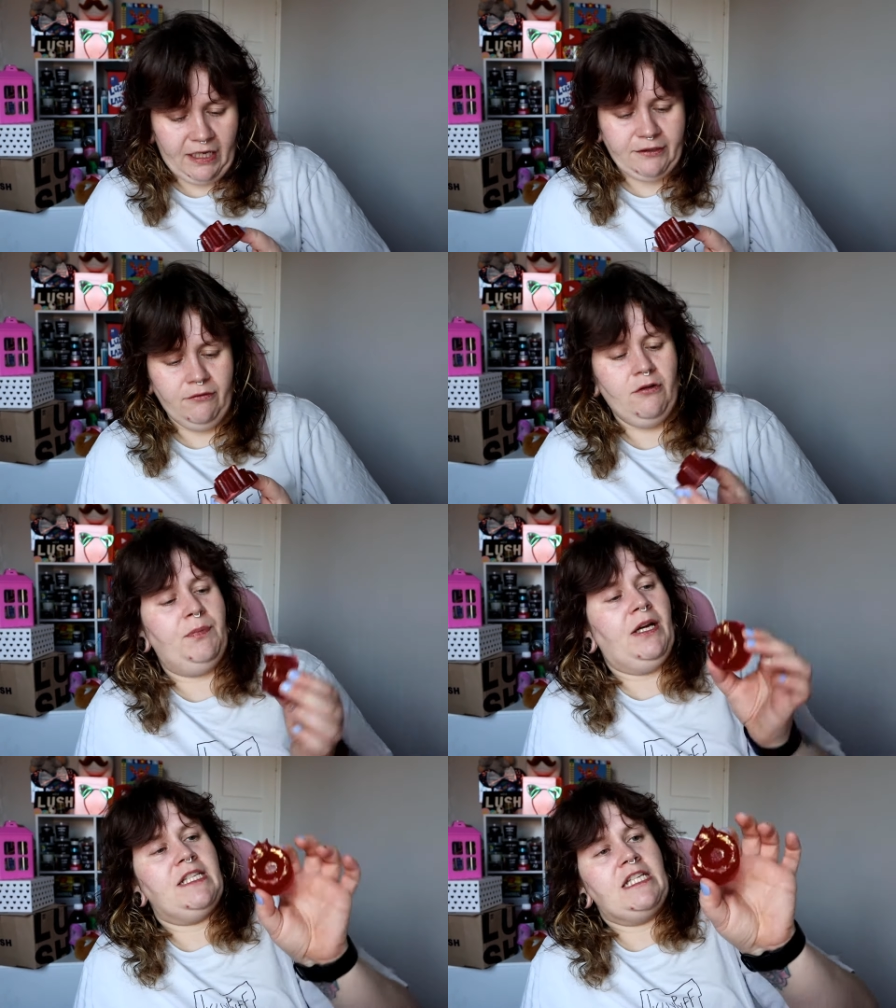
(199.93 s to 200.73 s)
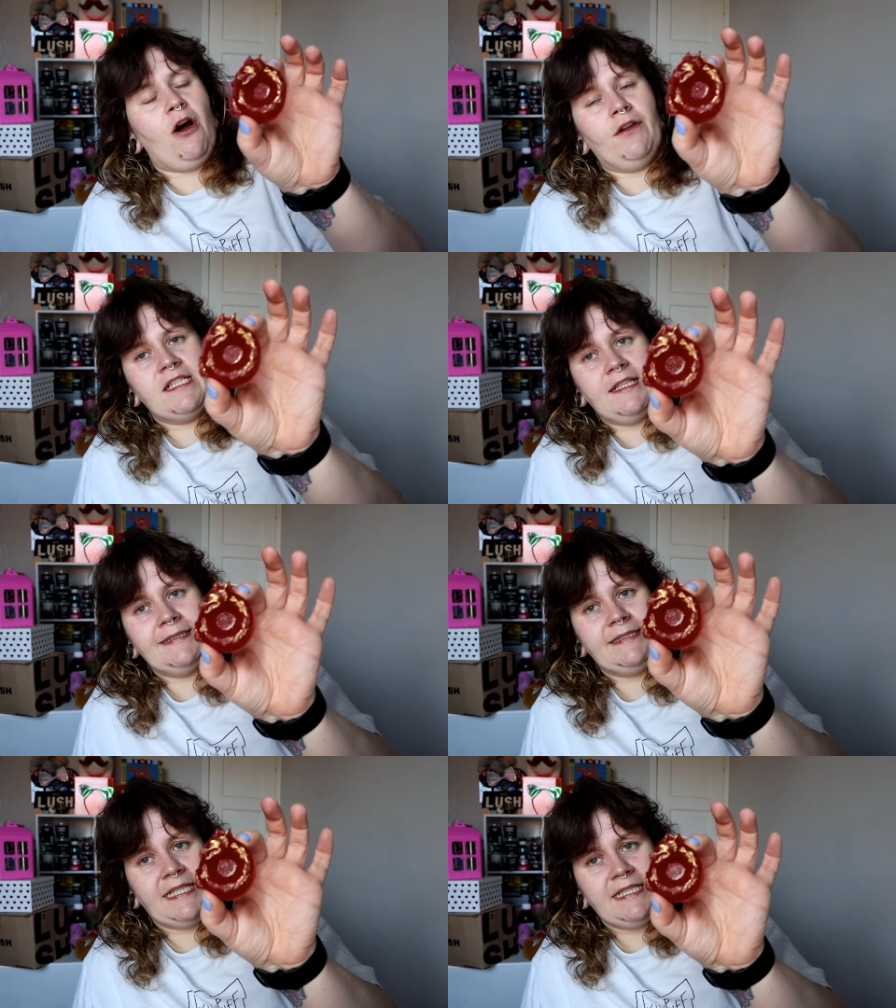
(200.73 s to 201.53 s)
I don't know because it's got this
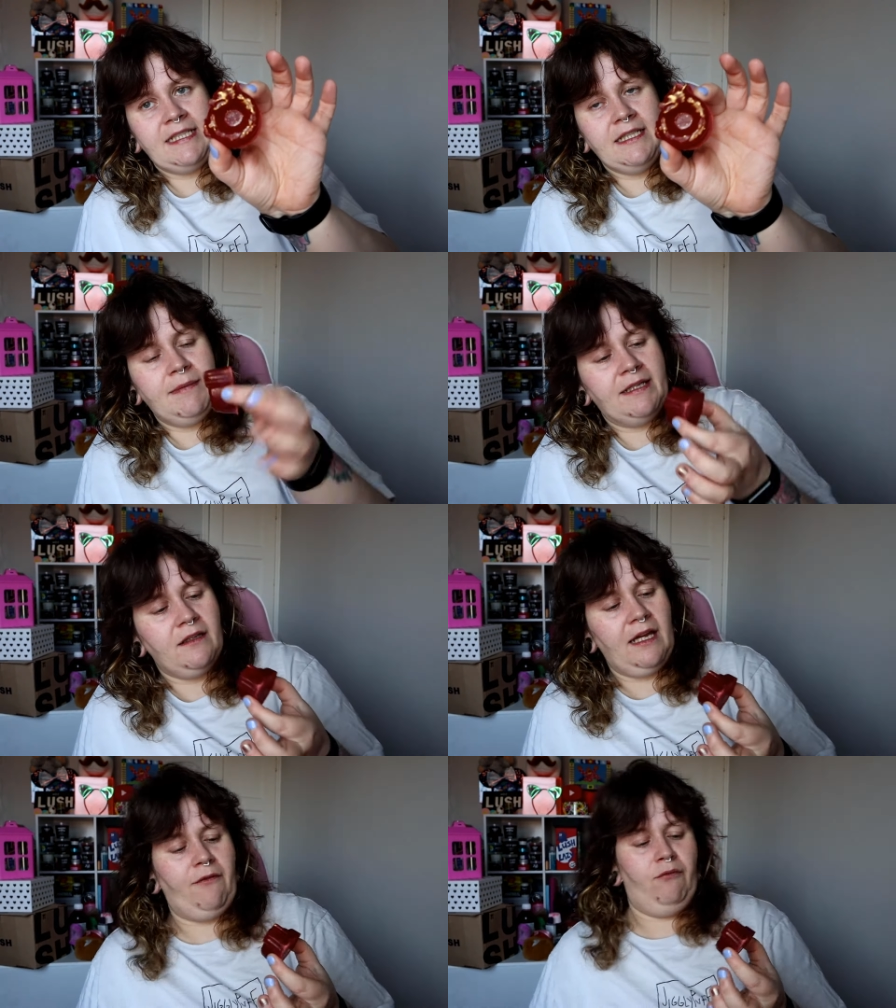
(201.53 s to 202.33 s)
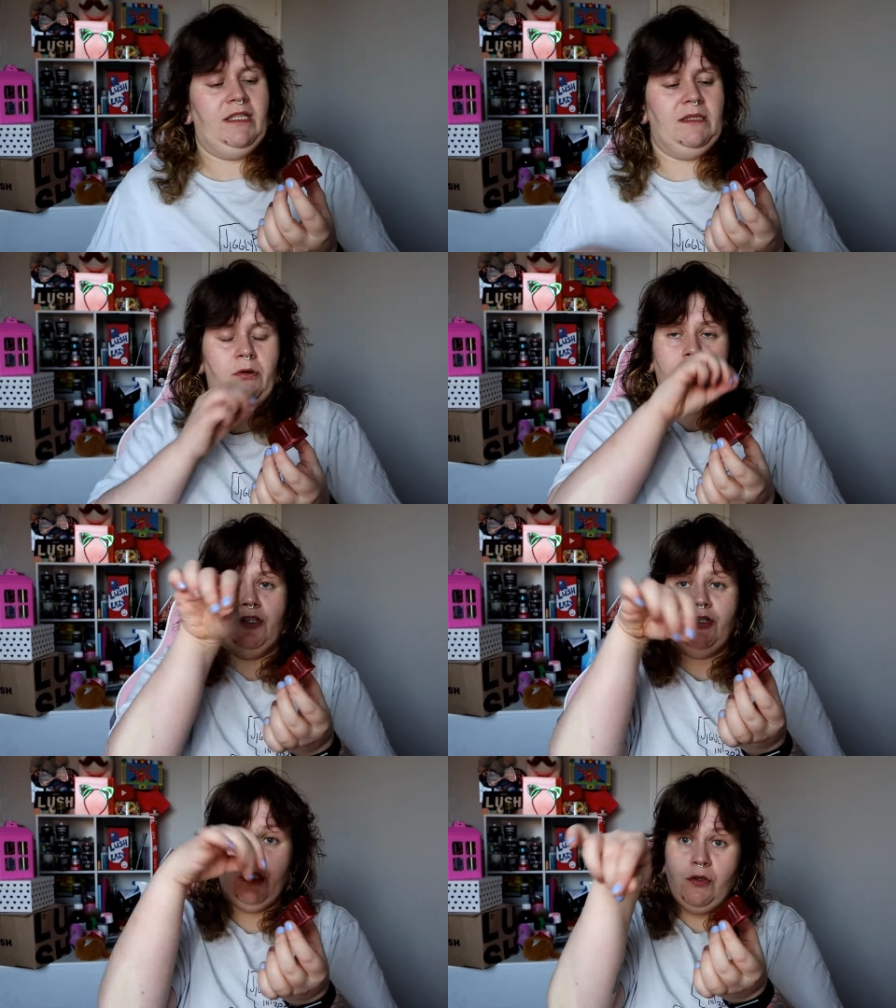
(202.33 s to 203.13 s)
little dint in the middle if we're supposed
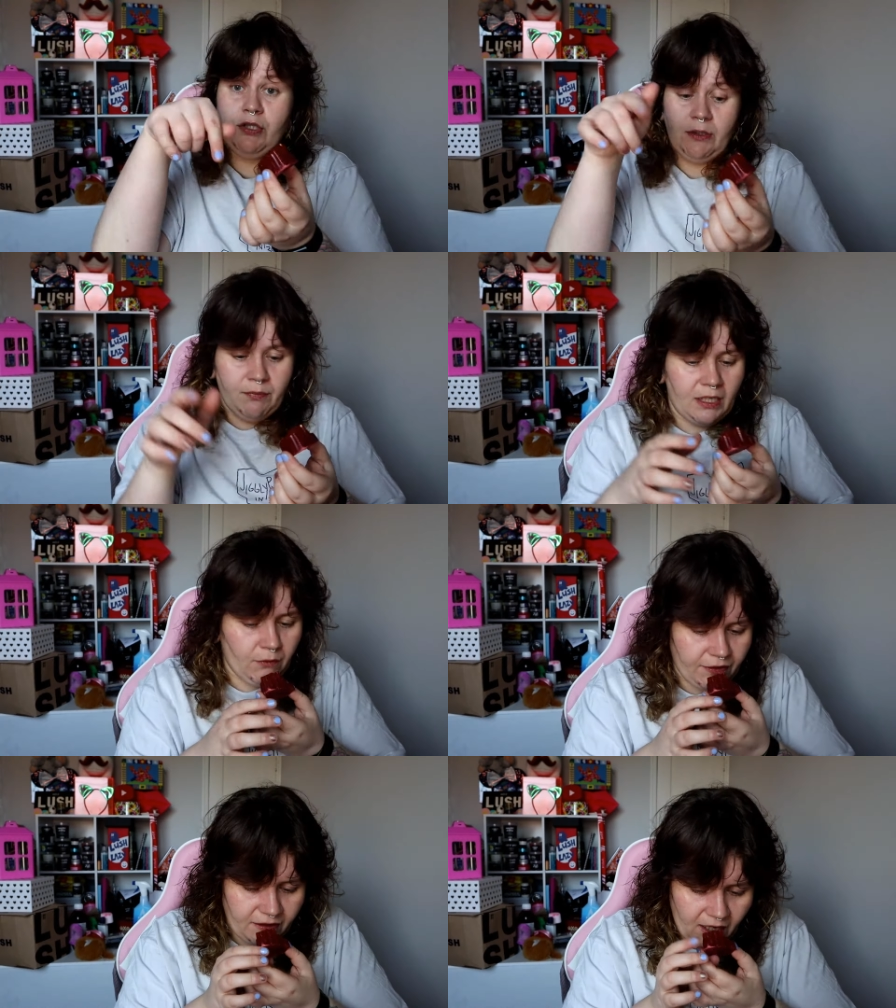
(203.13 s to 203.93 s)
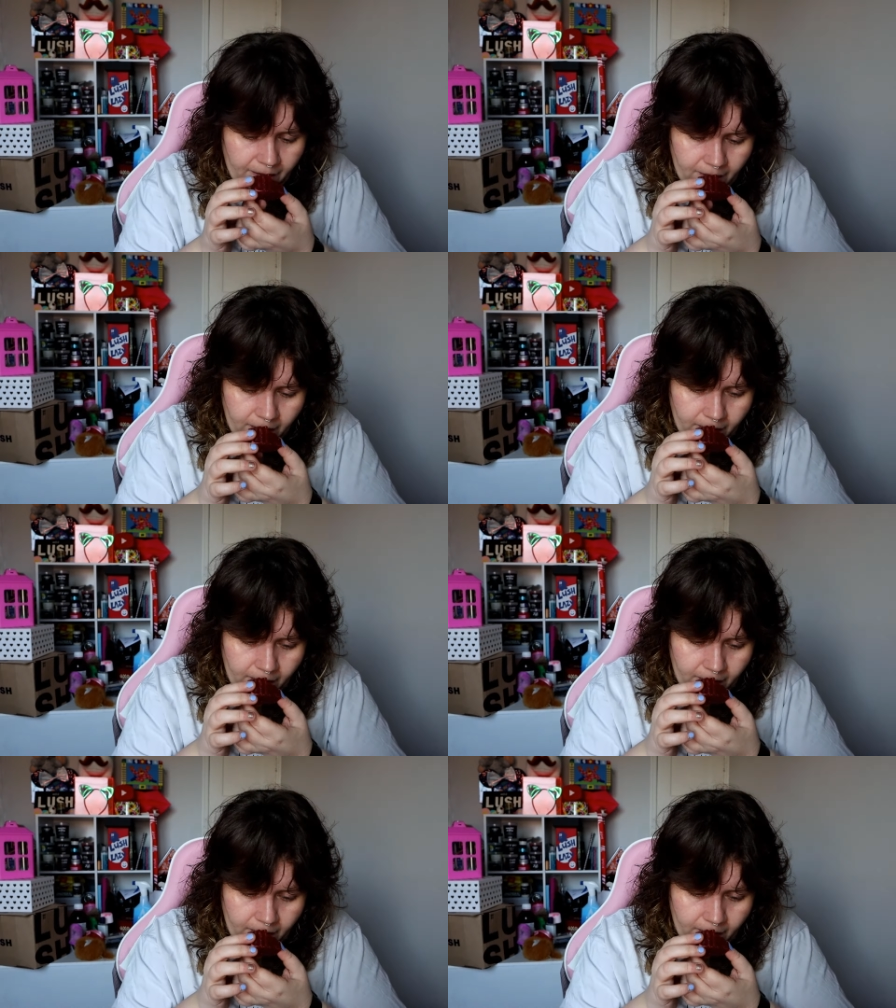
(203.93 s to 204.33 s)
to do something with that,